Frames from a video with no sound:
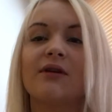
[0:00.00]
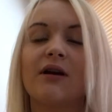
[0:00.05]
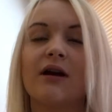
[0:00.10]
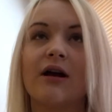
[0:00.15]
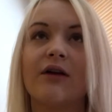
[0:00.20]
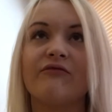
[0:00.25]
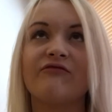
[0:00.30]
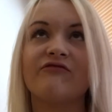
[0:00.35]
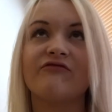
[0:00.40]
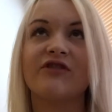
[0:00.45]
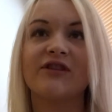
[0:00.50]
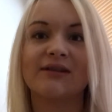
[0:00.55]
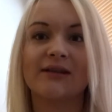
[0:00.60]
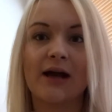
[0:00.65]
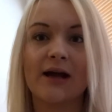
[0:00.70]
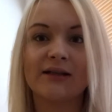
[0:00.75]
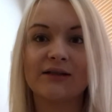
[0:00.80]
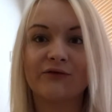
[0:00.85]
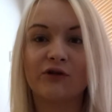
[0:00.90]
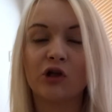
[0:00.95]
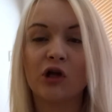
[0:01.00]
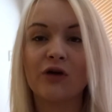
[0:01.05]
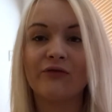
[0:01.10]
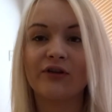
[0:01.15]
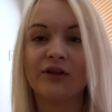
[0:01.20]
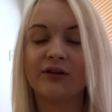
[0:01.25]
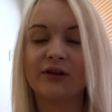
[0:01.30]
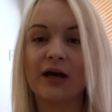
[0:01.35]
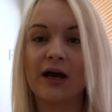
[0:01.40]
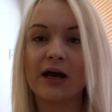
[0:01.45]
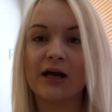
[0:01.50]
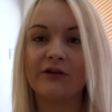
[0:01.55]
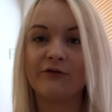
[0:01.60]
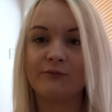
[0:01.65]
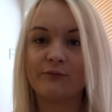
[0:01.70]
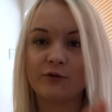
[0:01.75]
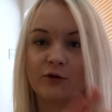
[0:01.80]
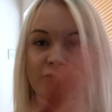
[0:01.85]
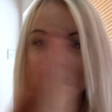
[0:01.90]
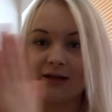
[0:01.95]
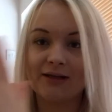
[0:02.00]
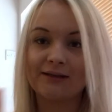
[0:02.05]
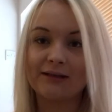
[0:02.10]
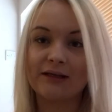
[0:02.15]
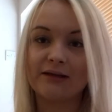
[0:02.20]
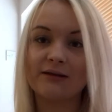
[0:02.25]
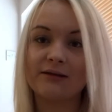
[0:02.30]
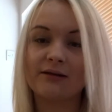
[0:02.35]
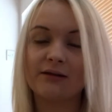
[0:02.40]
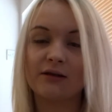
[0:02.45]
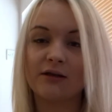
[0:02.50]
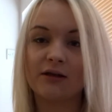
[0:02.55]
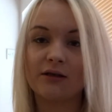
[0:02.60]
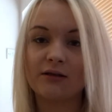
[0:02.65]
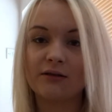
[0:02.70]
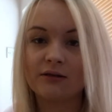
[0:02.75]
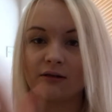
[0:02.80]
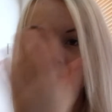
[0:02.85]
and the size of clothing that I've progressed into,